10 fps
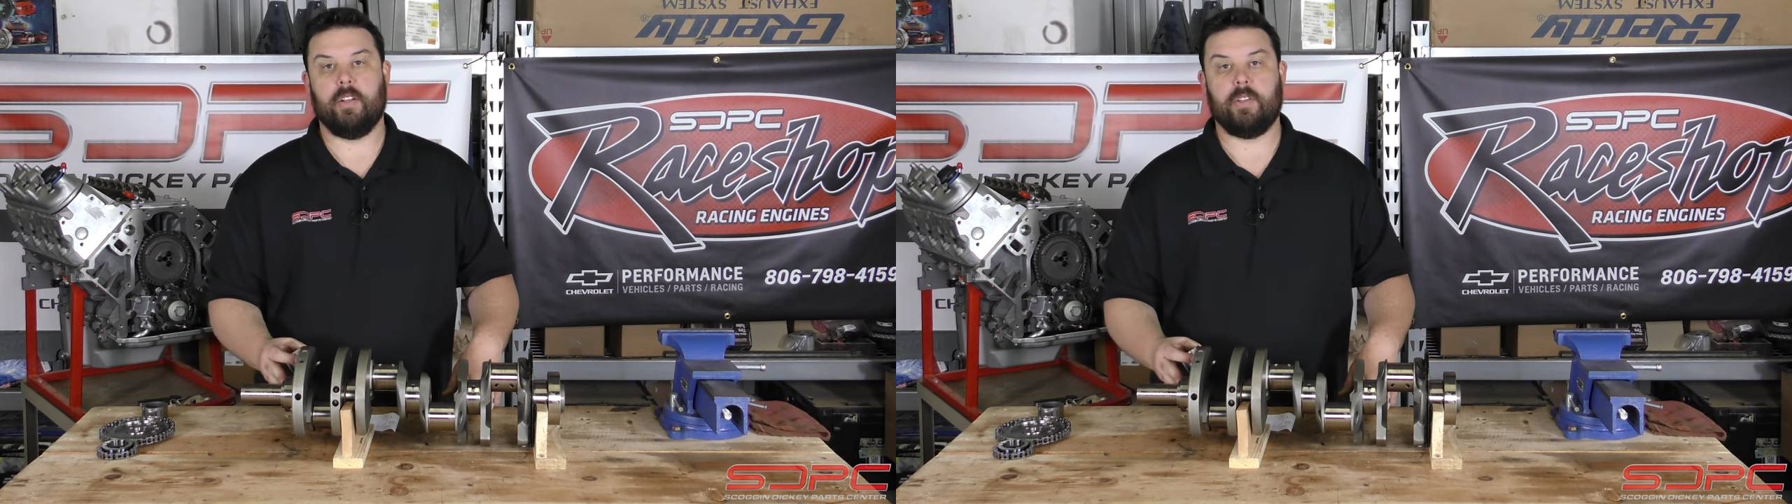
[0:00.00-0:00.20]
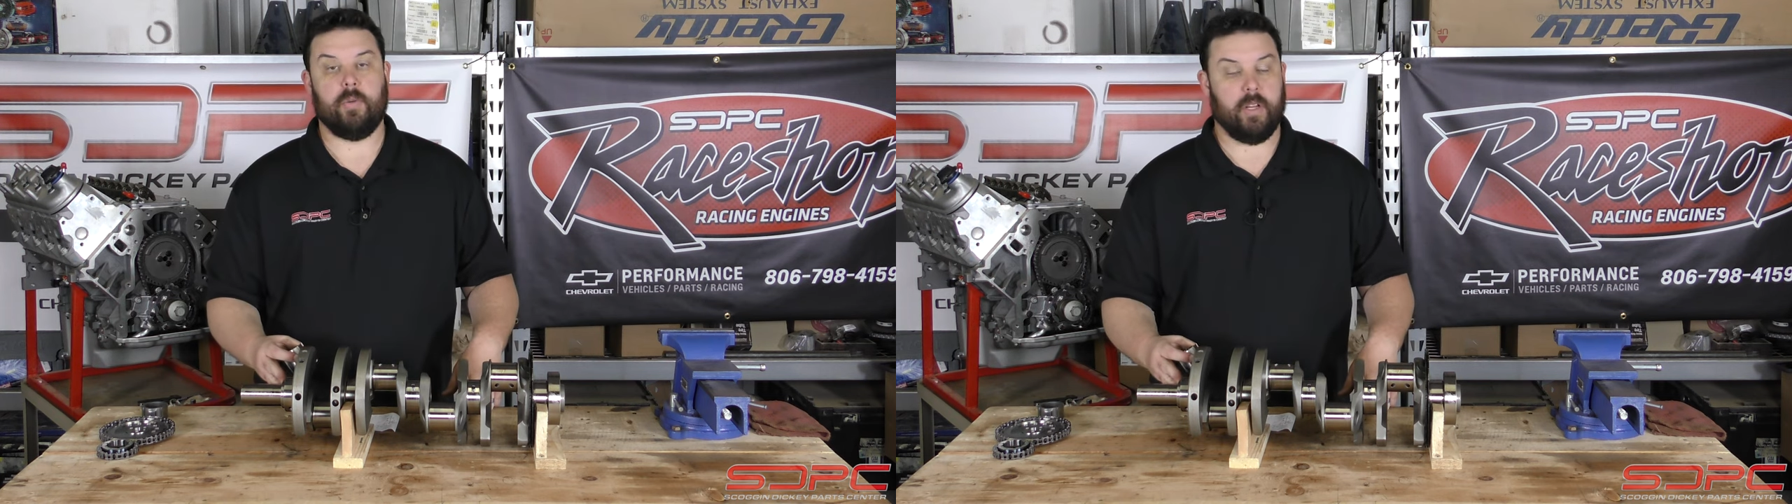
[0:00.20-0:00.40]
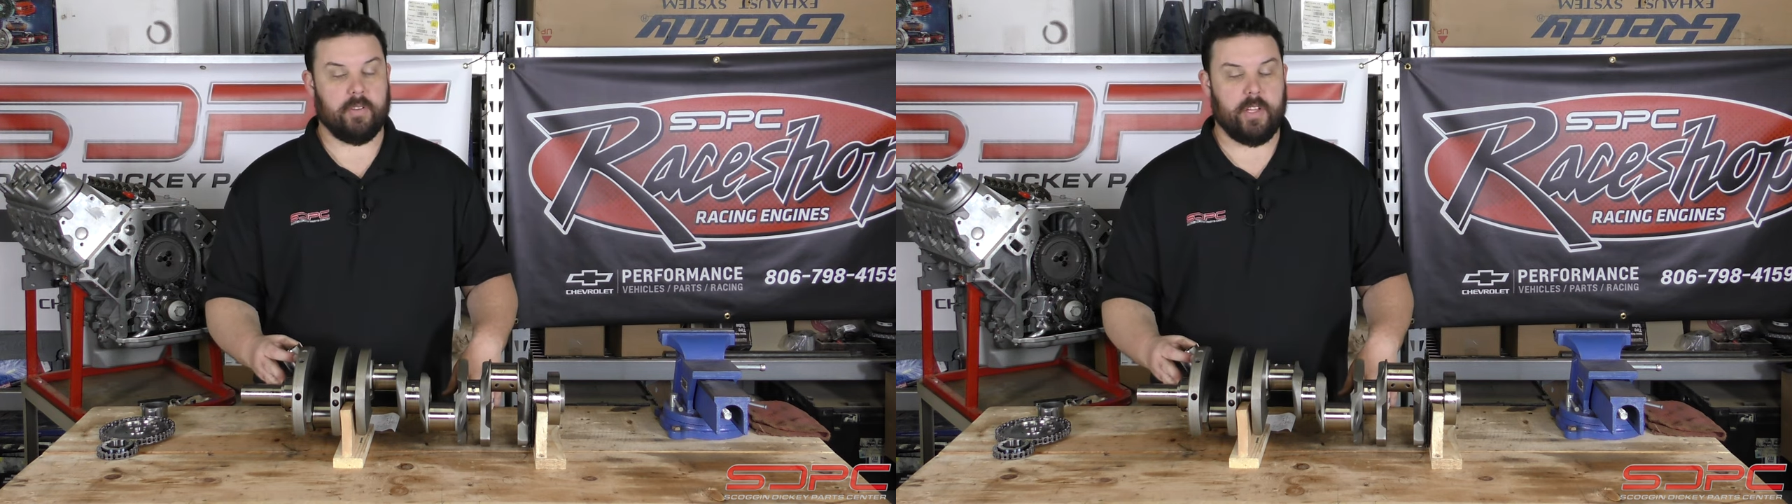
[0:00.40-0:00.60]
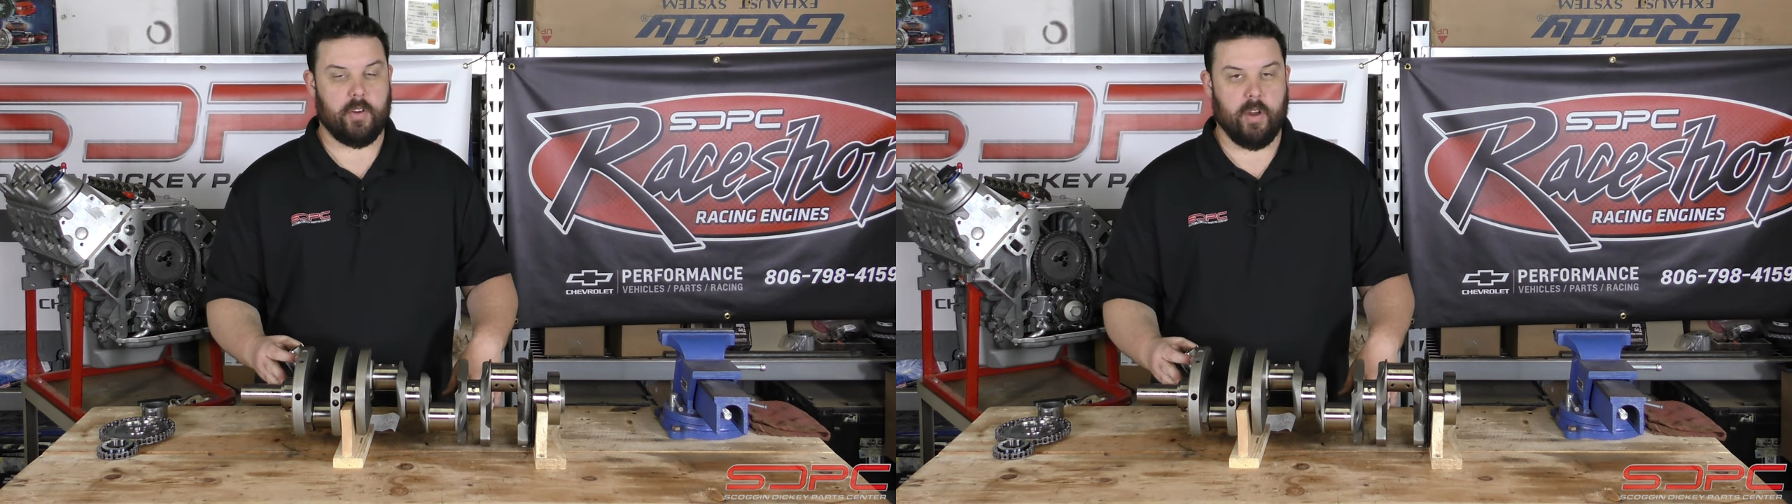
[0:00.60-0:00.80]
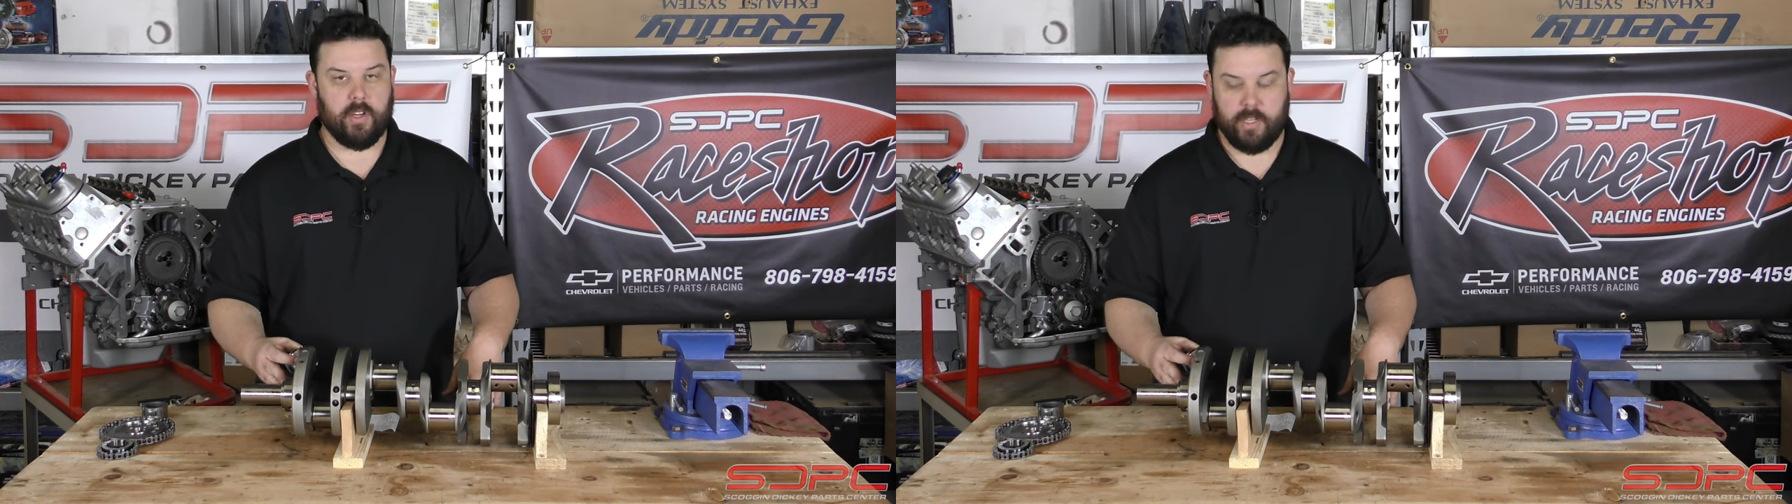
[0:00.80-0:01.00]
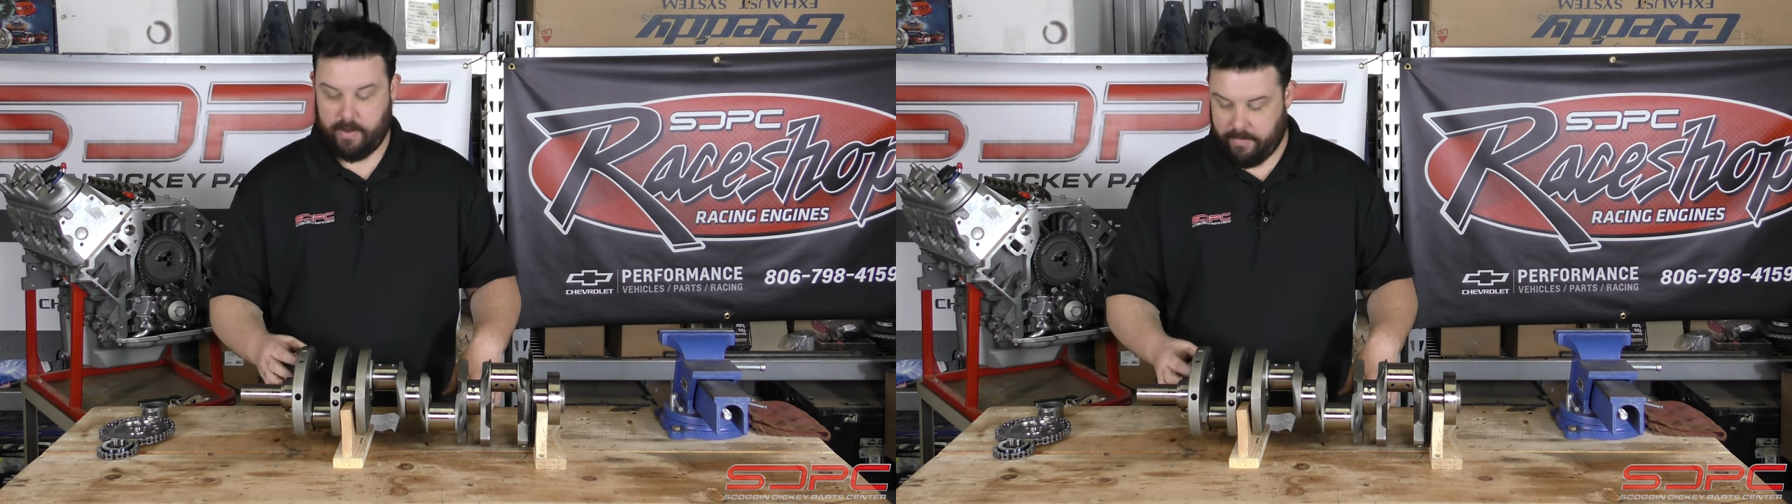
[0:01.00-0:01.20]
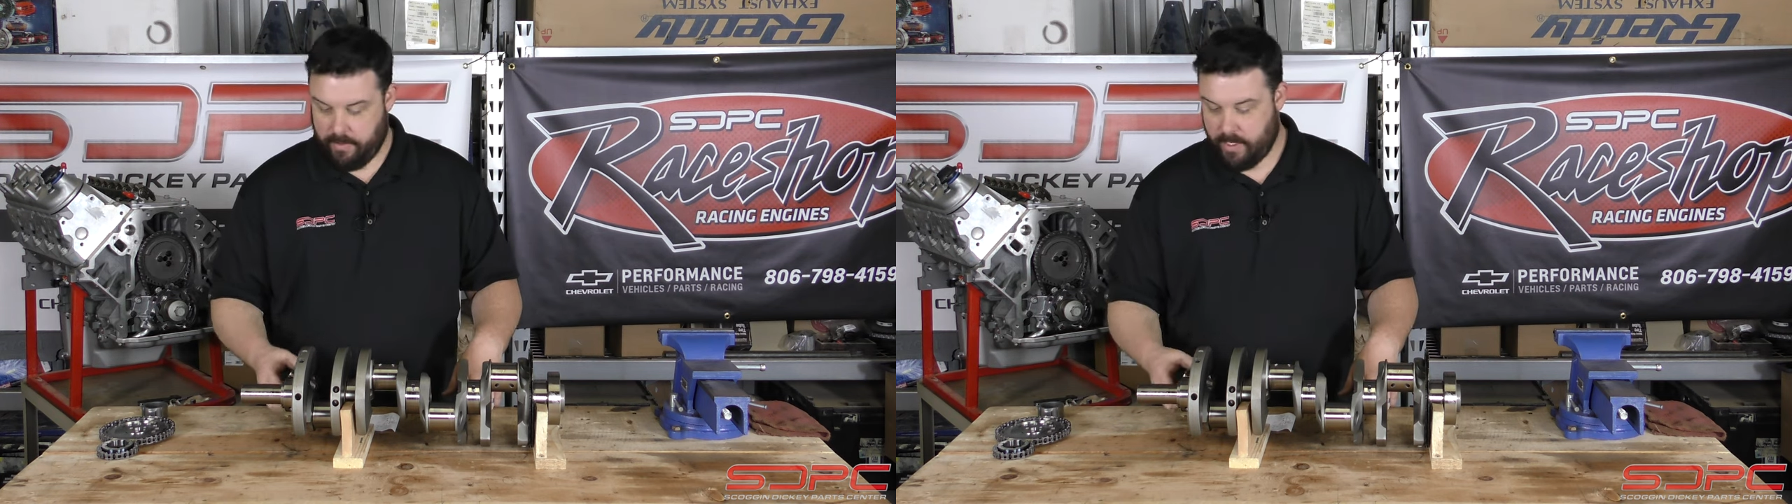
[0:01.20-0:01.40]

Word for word: to an LT crankshaft,